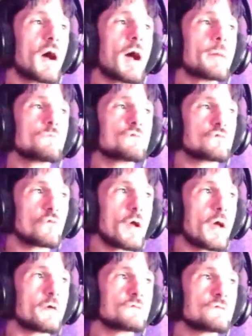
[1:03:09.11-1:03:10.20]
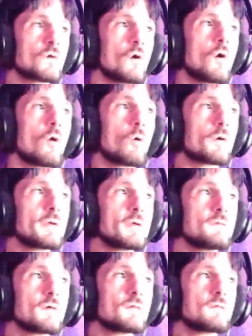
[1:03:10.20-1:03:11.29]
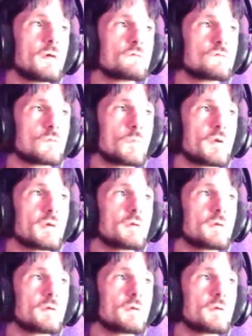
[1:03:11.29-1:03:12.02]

I'm stressed, or he did this to me,